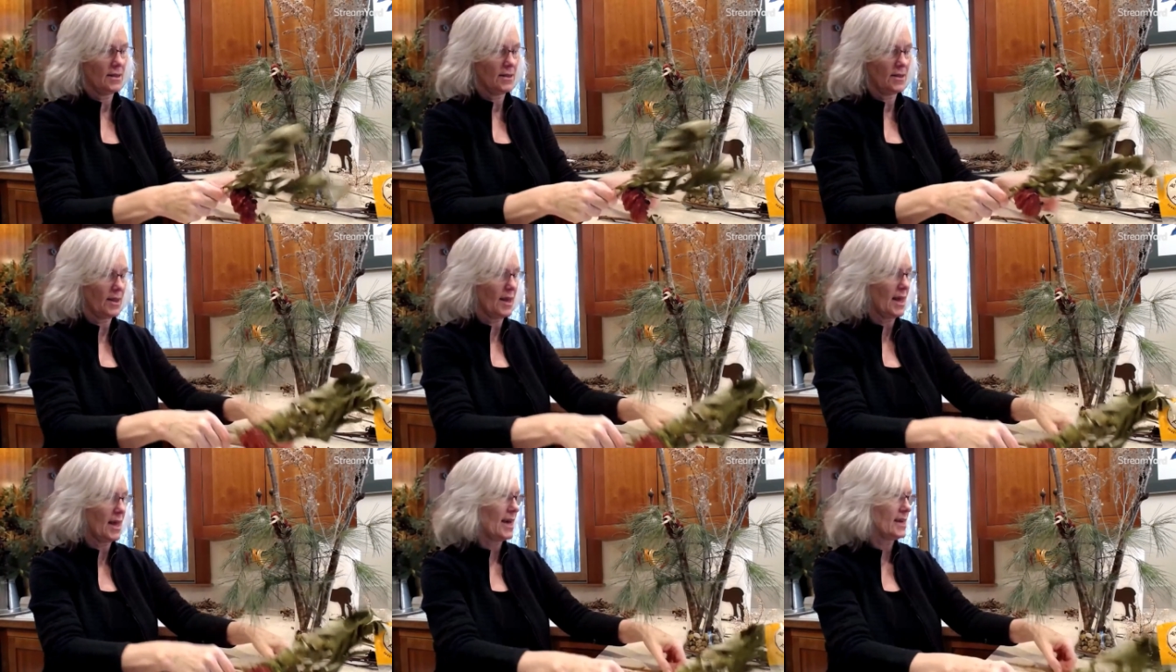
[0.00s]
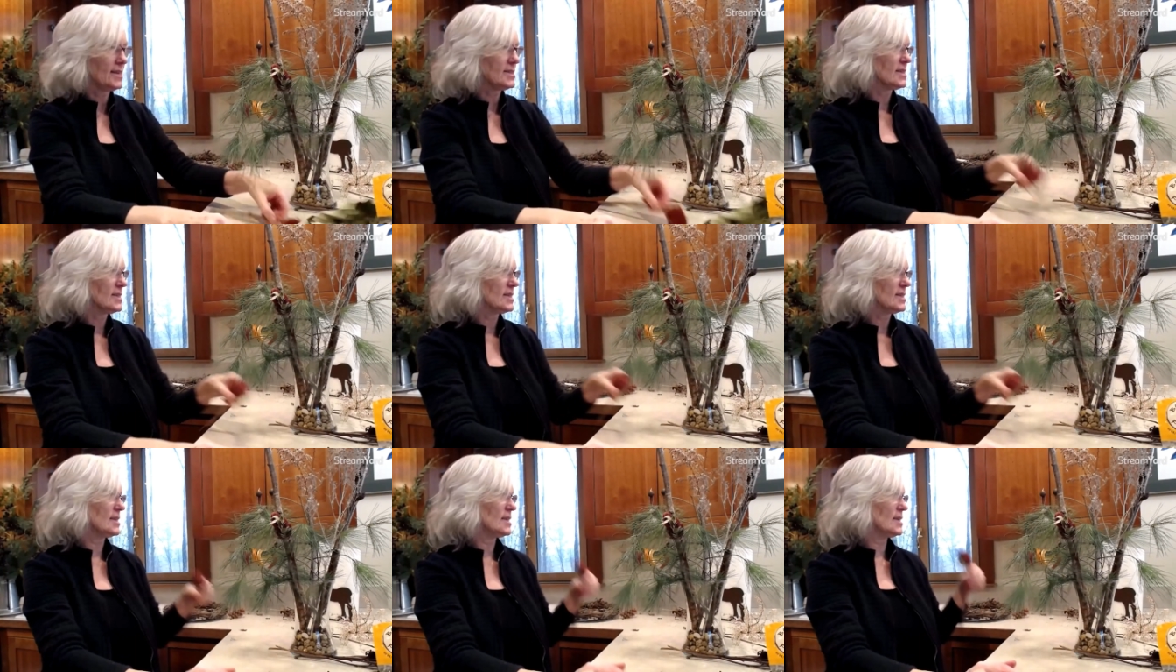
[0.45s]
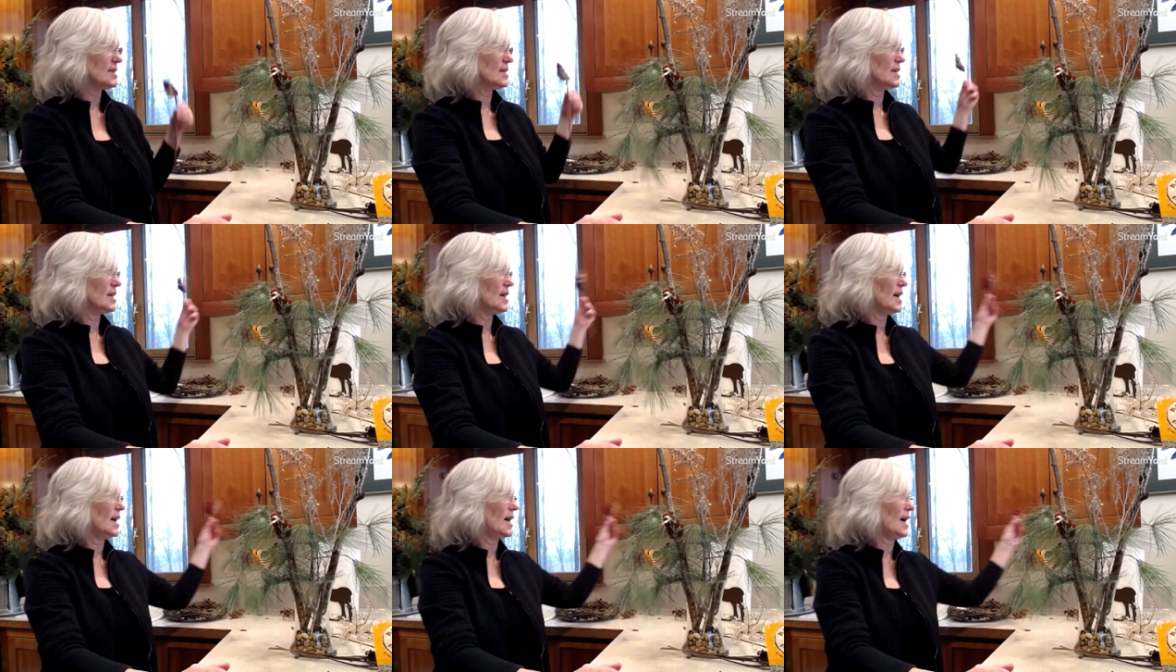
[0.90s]
that
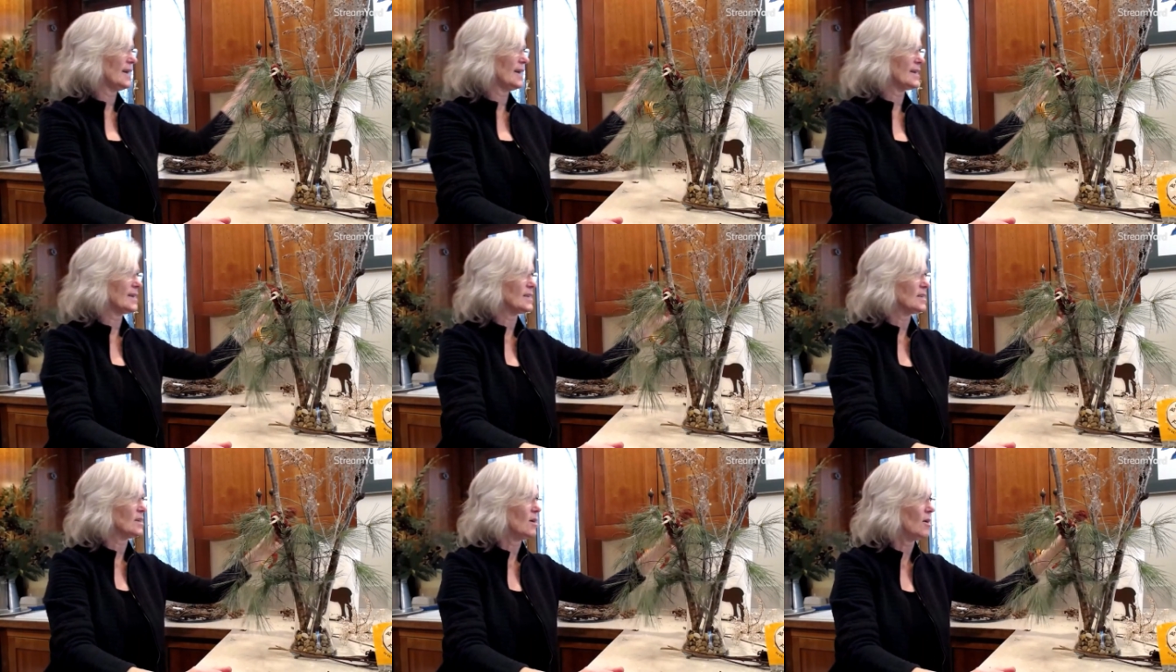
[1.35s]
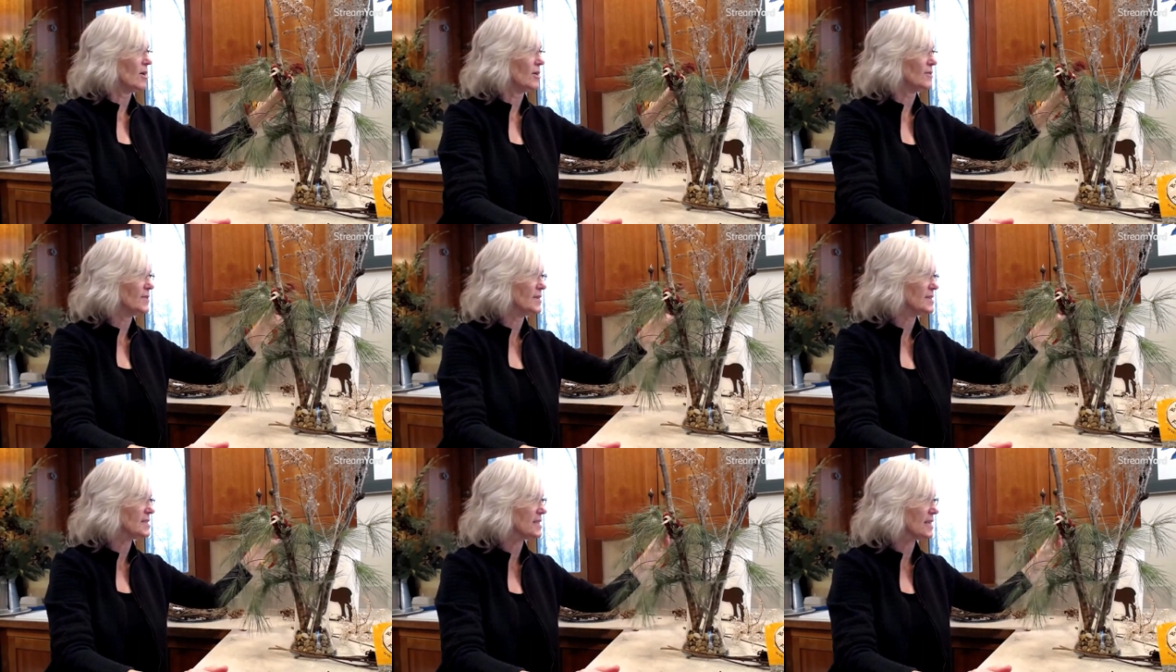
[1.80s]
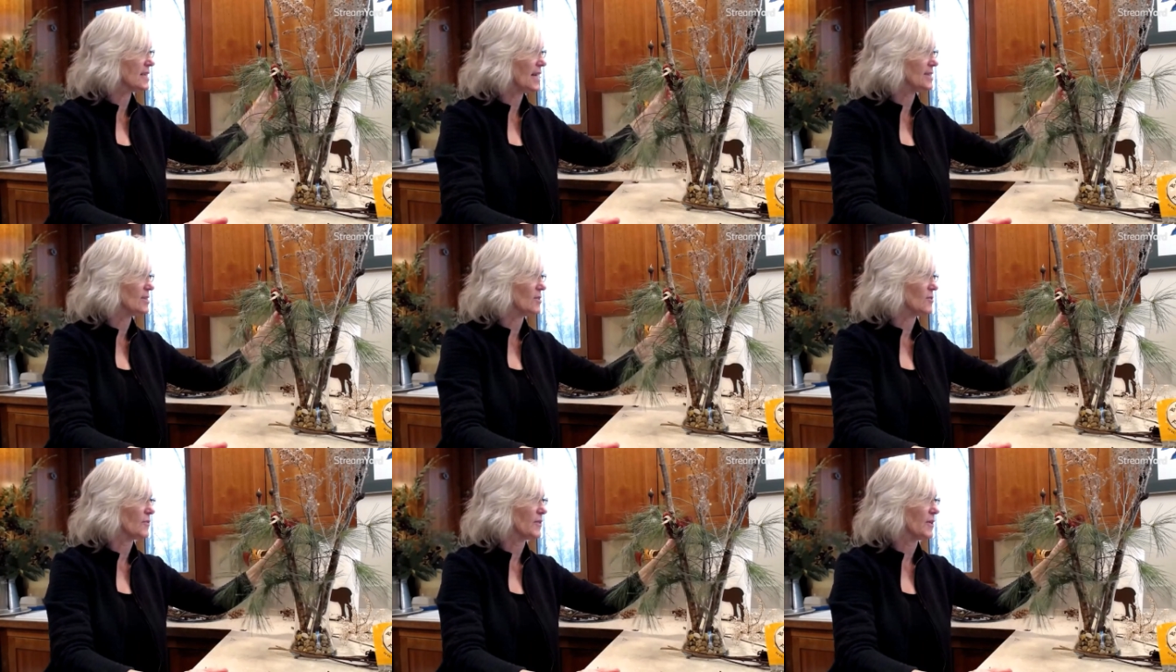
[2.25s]
I can harvest.
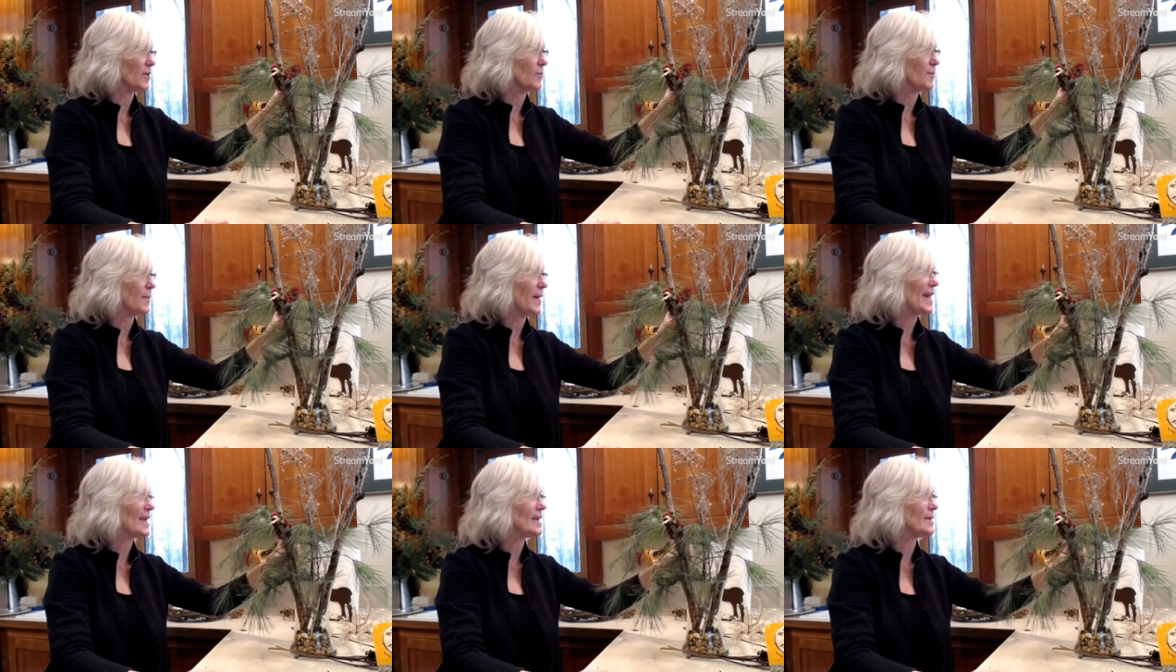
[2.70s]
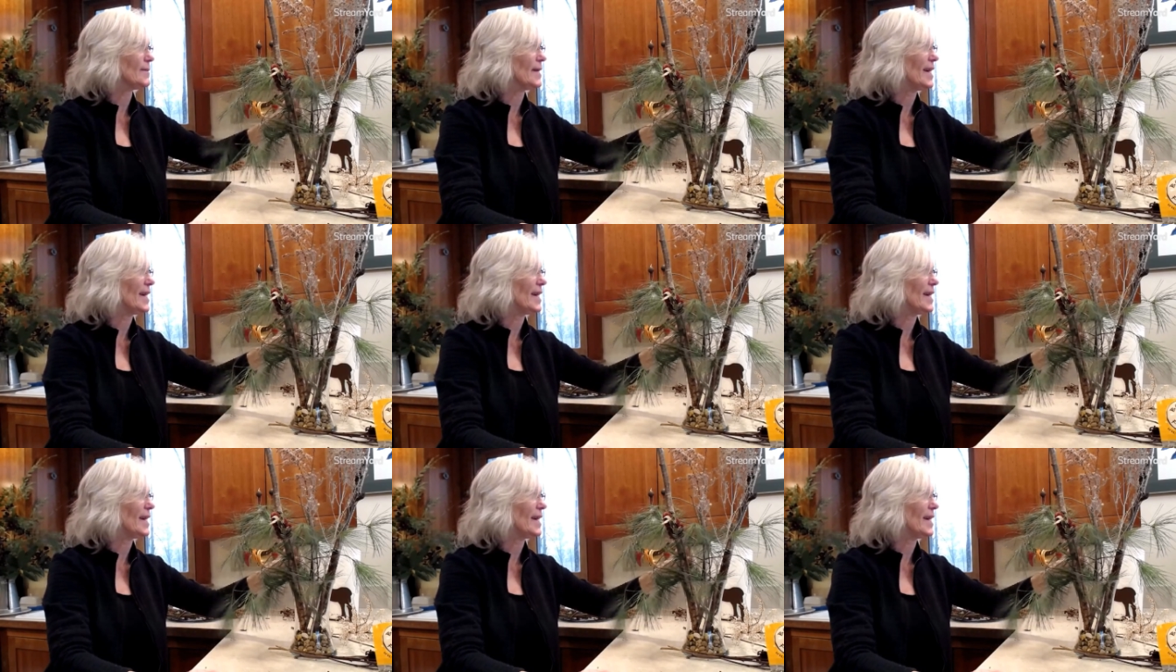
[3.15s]
I don't feel bad